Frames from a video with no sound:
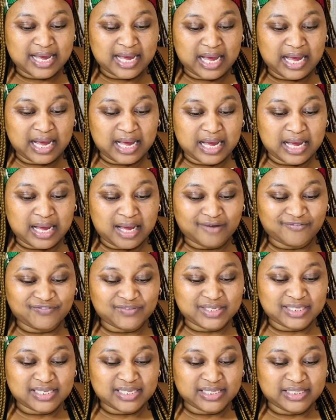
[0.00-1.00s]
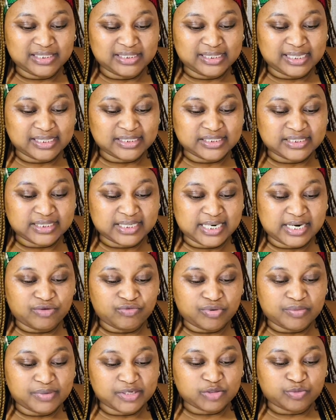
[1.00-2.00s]
are after the industry,
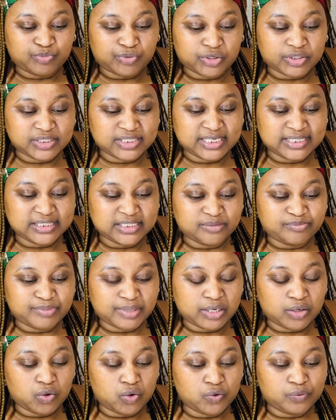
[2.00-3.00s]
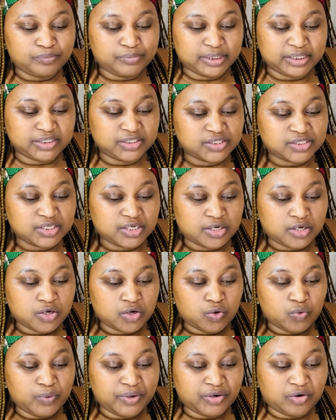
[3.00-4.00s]
and we must protect it by all means.
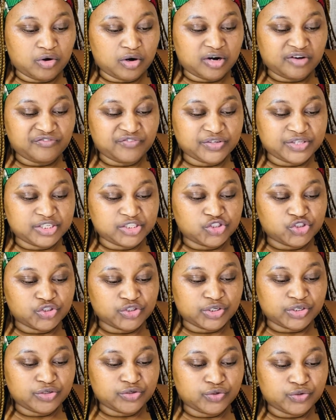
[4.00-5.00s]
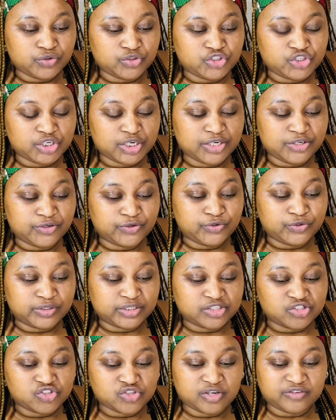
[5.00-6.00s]
We call for the GNU to
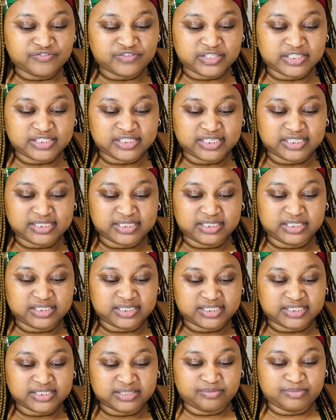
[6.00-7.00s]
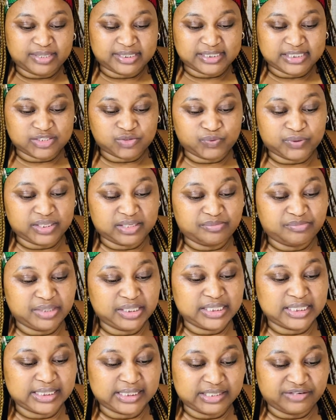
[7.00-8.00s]
resolve the taxi industry matters with
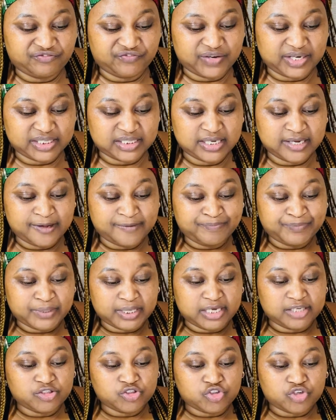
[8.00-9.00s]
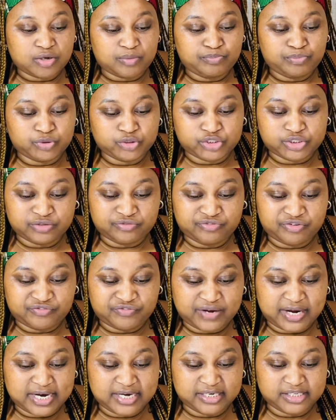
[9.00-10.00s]
immediate effect and stop pushing for
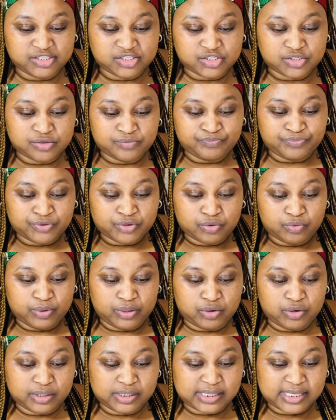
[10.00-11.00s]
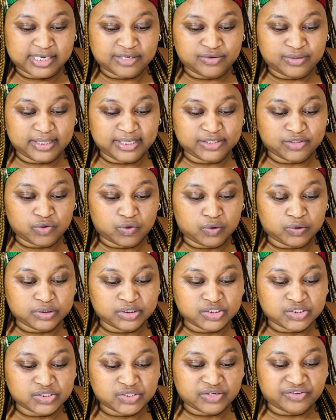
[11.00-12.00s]
violence. We congratulate all
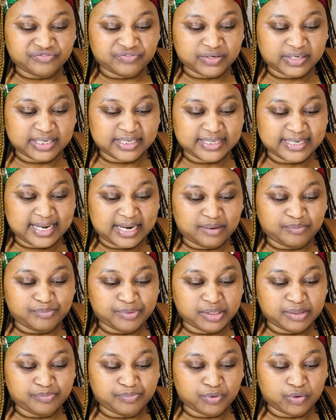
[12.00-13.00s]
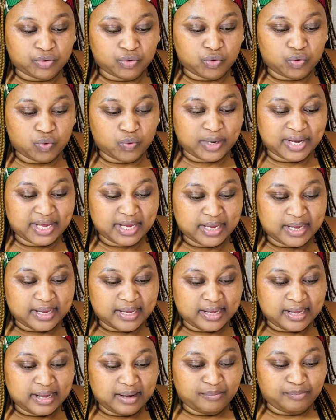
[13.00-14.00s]
deserving and young people who were
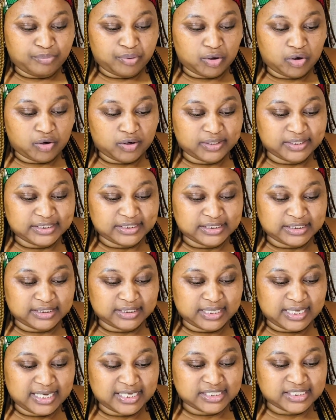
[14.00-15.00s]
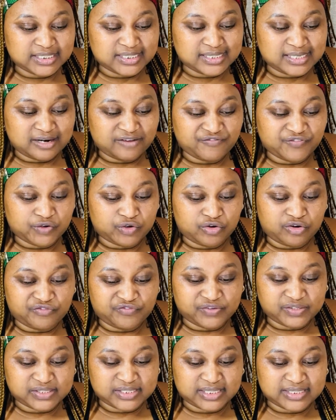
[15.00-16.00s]
employed as traffic
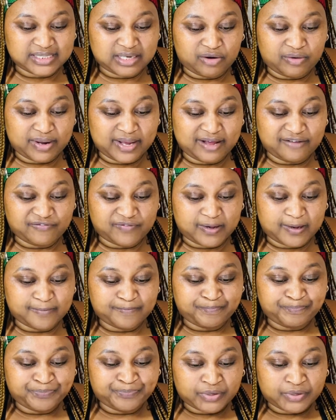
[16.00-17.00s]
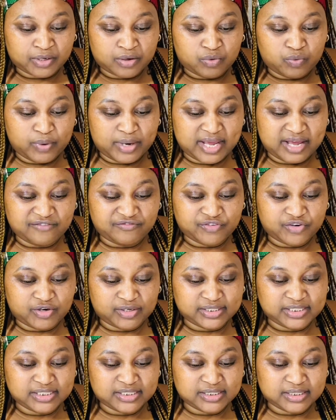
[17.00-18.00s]
officers. However, we have
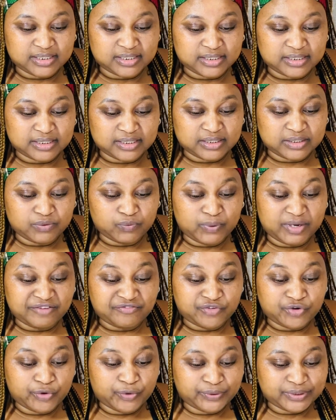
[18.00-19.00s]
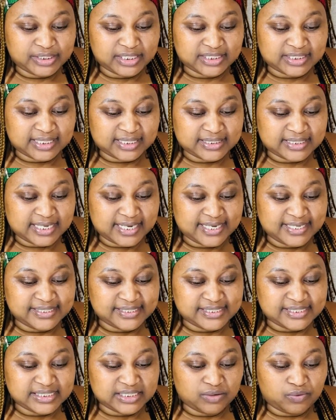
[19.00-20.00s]
noted that the
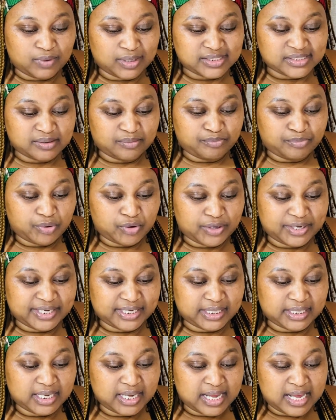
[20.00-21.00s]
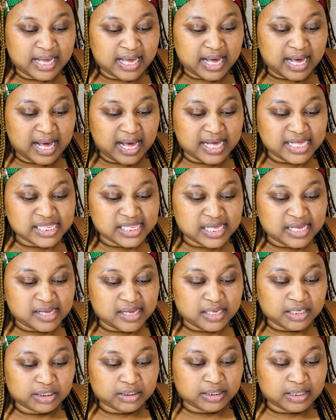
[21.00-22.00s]
ANC was employing
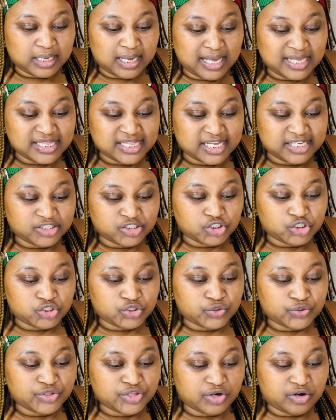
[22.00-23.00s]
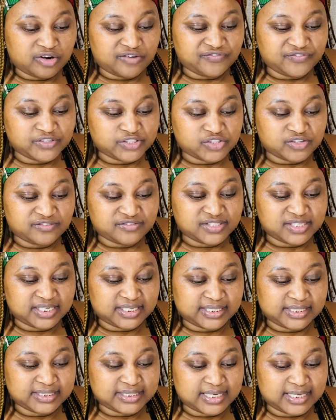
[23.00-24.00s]
others through the office of
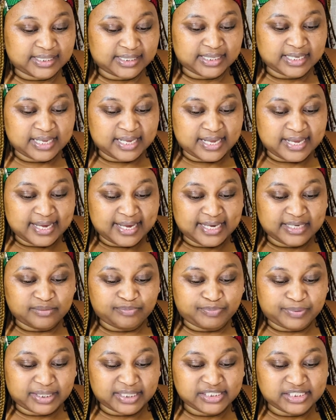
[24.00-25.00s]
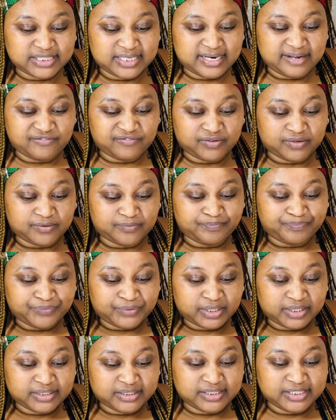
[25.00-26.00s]
secretary at branch level.
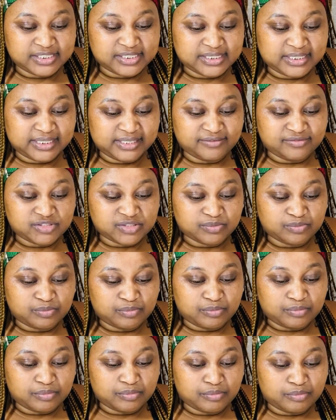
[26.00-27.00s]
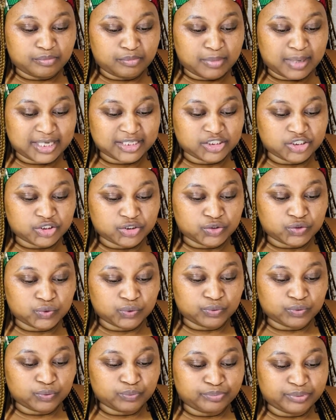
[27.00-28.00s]
This leaves much
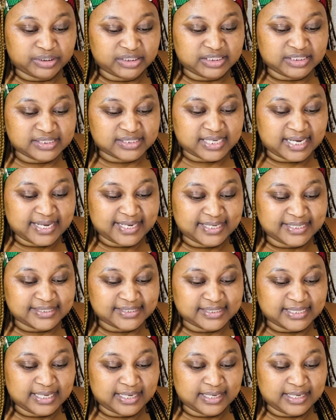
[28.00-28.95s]
to be desired